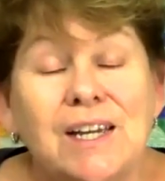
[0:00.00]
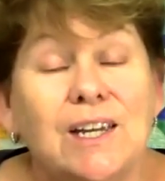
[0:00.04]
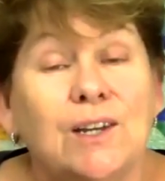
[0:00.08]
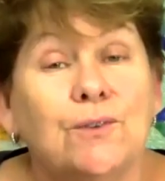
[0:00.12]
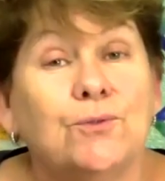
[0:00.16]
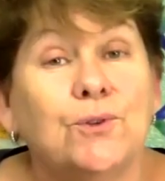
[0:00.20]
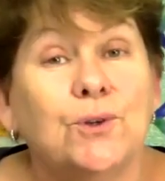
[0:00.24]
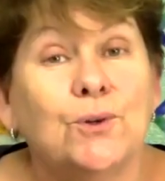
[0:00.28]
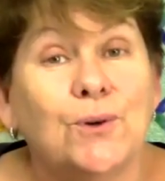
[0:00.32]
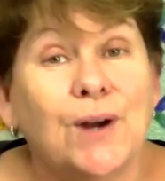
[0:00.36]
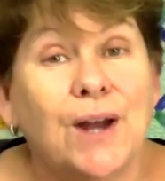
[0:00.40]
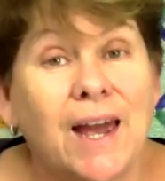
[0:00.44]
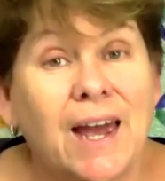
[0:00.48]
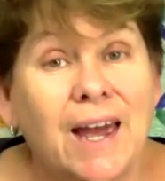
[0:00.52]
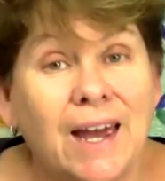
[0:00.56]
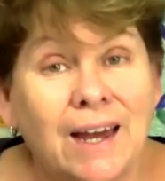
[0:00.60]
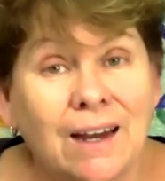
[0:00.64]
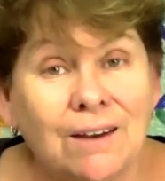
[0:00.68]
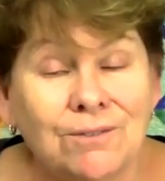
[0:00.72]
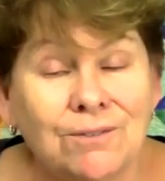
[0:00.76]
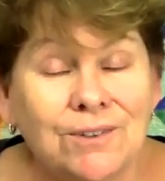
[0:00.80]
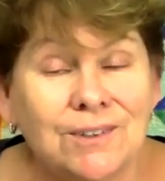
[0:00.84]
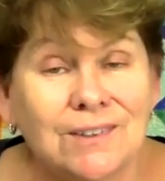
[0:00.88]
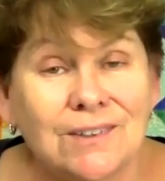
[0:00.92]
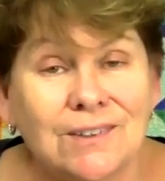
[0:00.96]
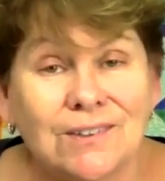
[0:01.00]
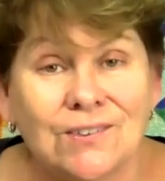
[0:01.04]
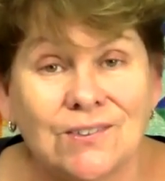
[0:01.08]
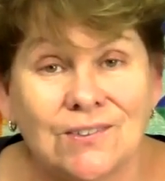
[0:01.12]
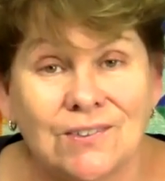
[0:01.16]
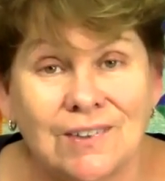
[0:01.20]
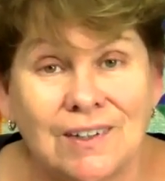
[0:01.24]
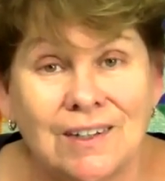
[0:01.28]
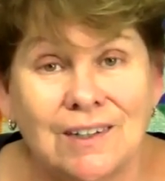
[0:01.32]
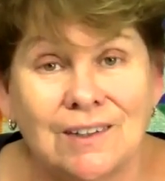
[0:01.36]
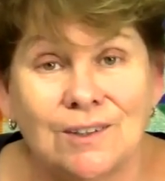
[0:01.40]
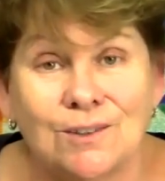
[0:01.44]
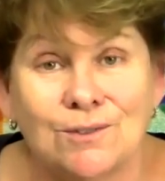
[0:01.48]
If you haven't
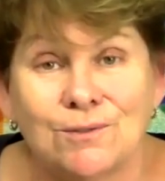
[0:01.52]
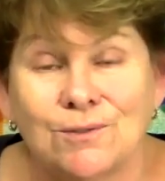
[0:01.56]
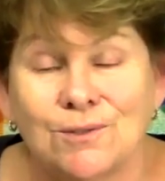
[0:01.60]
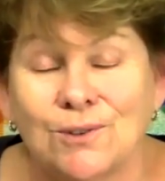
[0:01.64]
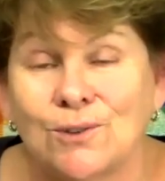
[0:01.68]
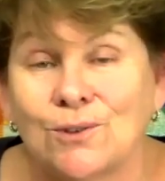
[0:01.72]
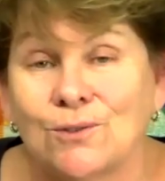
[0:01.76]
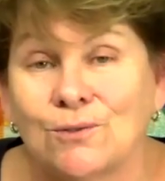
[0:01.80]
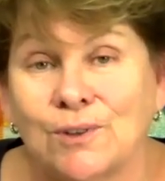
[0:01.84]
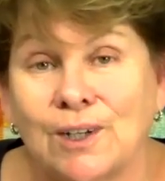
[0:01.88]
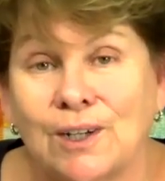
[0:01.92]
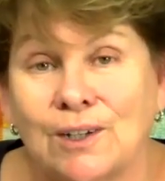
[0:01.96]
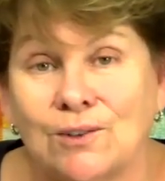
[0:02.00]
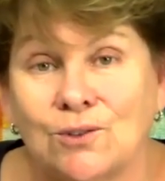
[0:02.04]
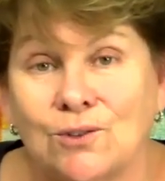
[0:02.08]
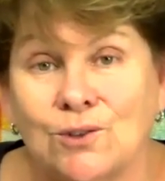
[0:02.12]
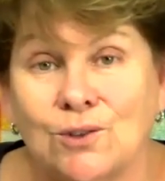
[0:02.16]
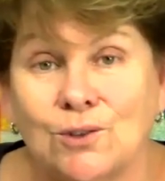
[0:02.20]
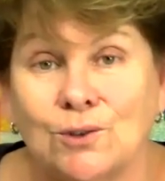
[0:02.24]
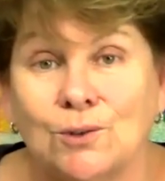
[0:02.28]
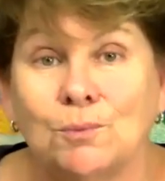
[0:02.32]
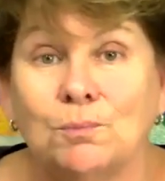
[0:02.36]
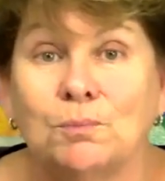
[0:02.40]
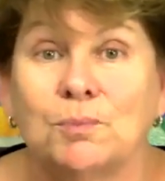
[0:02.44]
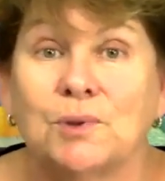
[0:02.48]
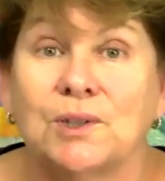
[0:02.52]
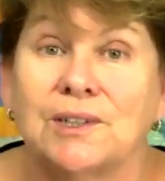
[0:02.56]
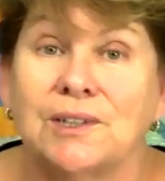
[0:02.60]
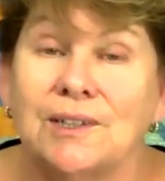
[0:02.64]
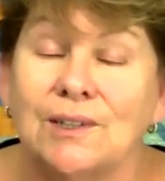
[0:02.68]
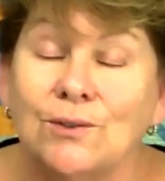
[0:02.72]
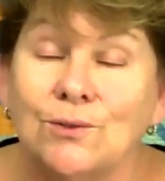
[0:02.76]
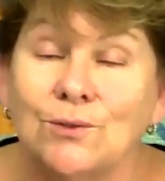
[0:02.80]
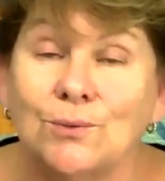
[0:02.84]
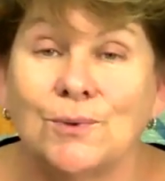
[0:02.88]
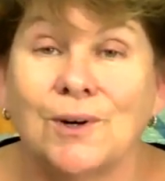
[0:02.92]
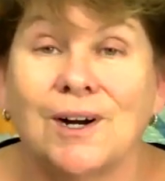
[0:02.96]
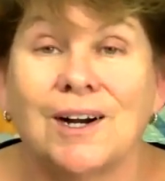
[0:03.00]
seen the first FlossTube,
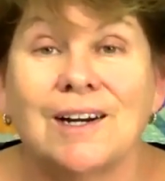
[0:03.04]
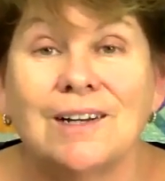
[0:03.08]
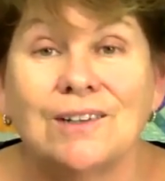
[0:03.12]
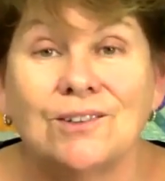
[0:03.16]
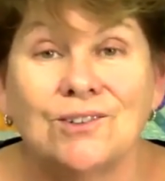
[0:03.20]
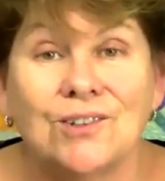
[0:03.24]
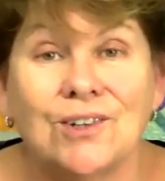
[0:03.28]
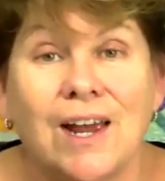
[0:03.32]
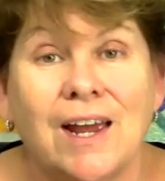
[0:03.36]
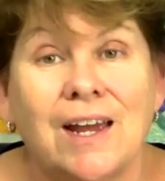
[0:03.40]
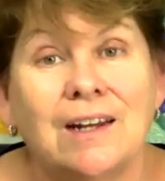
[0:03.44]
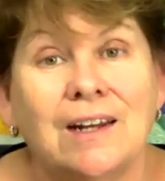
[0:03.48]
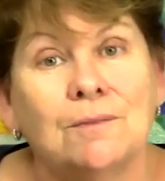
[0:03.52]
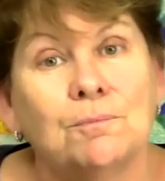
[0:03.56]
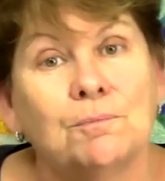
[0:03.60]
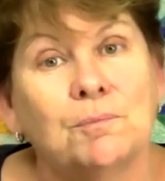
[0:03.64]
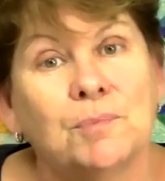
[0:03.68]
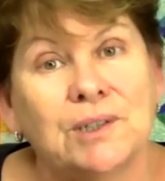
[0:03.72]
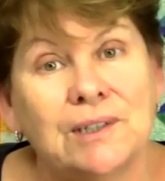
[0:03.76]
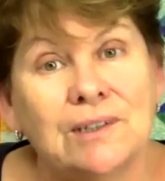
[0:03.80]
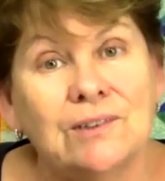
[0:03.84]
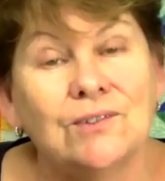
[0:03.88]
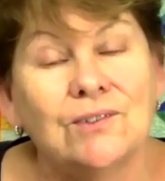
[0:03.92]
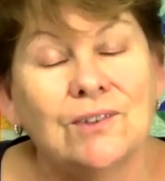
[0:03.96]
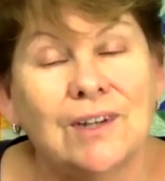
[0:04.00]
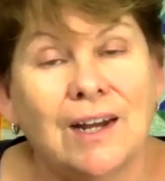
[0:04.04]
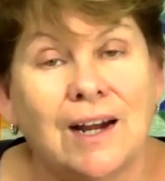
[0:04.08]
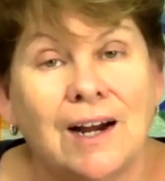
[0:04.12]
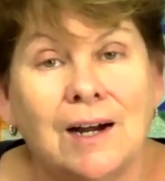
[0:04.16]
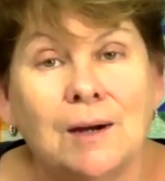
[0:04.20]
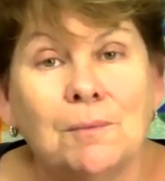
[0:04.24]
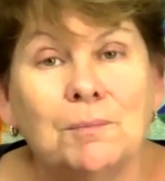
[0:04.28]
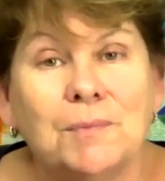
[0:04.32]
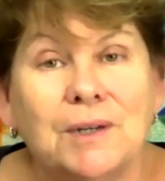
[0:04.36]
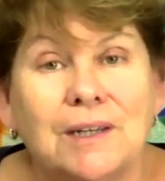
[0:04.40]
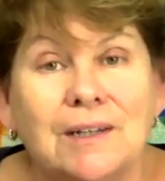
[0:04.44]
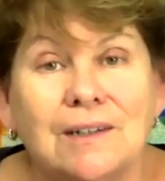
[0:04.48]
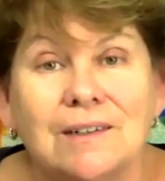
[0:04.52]
please watch and please
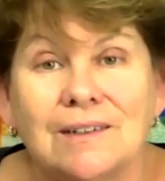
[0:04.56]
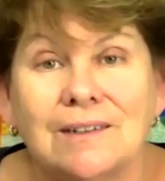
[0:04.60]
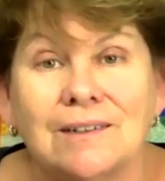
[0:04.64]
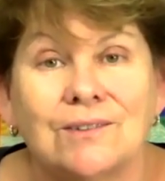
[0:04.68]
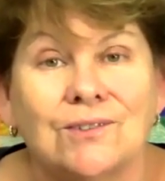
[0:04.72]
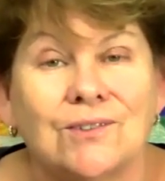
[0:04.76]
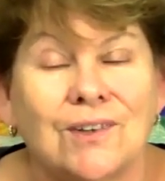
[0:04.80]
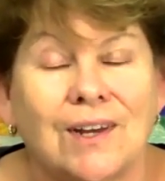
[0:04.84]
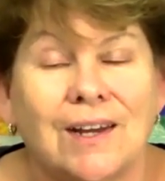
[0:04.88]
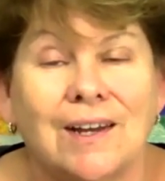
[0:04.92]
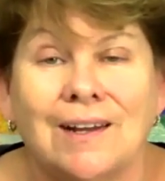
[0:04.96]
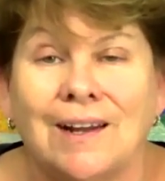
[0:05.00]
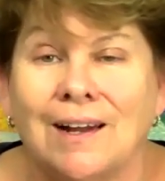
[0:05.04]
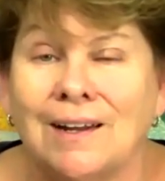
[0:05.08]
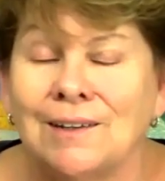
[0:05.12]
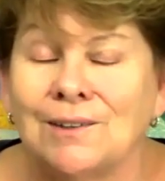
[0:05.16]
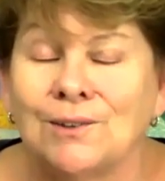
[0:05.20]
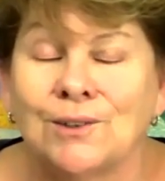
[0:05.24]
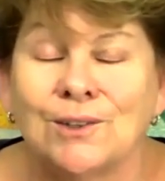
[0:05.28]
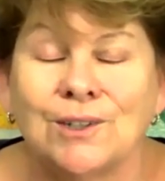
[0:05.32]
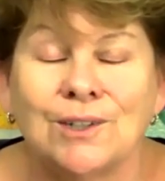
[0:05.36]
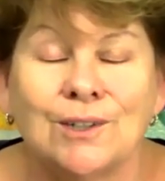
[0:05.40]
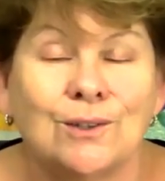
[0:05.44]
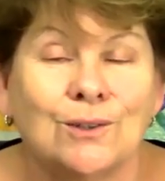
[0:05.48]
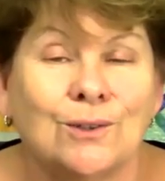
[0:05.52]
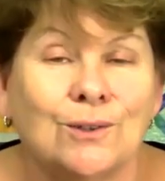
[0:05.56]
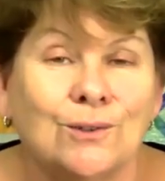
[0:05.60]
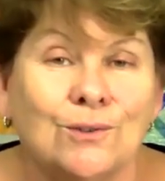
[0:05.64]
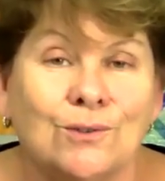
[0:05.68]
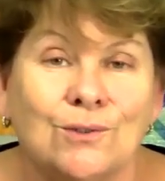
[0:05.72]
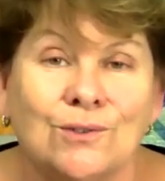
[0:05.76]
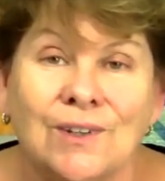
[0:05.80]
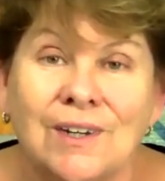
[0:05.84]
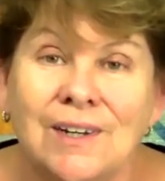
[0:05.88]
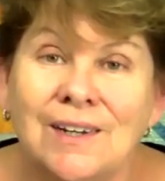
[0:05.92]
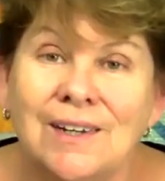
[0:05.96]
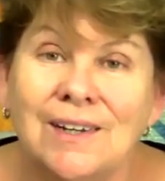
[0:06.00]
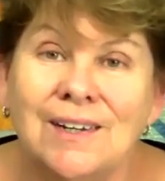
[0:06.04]
comment, because I look at
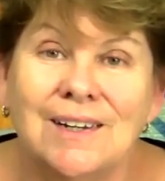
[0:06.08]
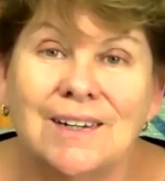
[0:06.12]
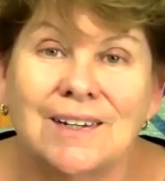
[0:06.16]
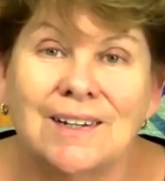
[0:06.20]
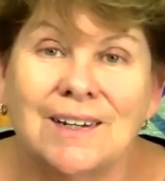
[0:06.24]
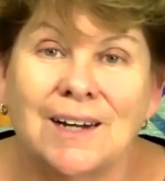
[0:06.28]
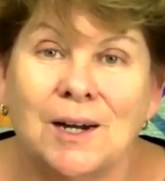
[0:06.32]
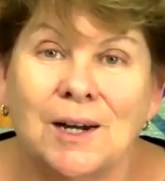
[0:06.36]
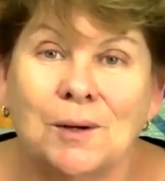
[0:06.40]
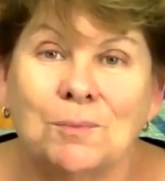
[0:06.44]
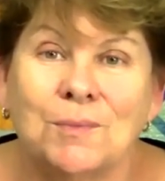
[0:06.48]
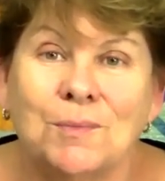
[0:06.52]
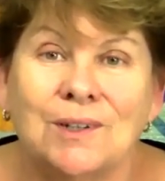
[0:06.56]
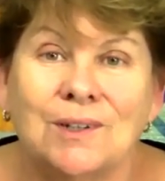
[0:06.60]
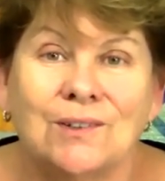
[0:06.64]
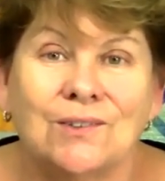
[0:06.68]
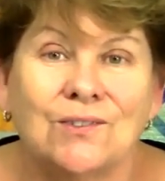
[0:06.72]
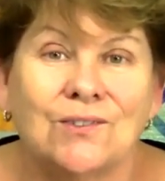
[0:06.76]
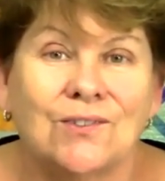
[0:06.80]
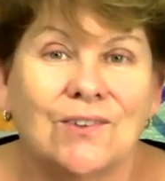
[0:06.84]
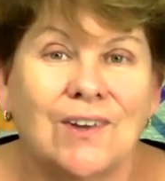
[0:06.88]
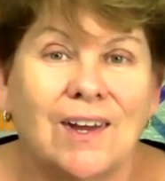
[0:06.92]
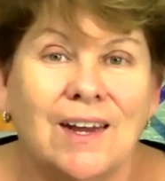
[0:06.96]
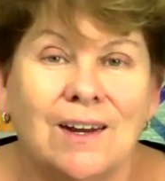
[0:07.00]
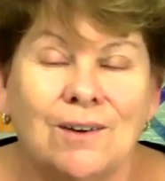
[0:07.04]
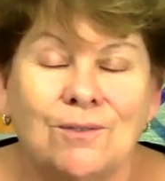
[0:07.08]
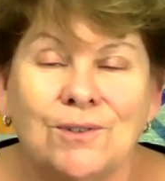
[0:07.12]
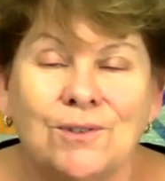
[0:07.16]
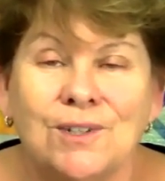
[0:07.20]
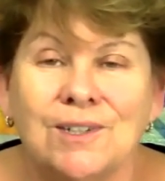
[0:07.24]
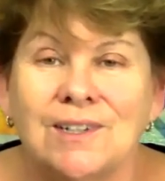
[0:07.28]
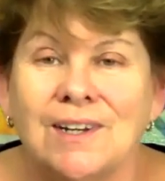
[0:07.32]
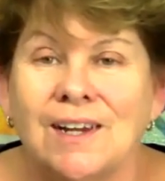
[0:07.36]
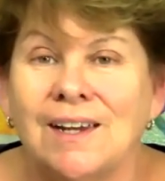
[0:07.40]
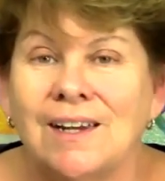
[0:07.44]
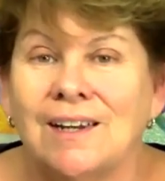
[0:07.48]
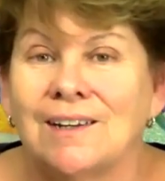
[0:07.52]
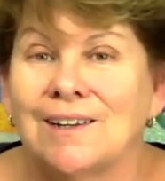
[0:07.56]
those comments every
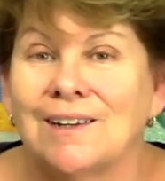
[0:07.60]
day.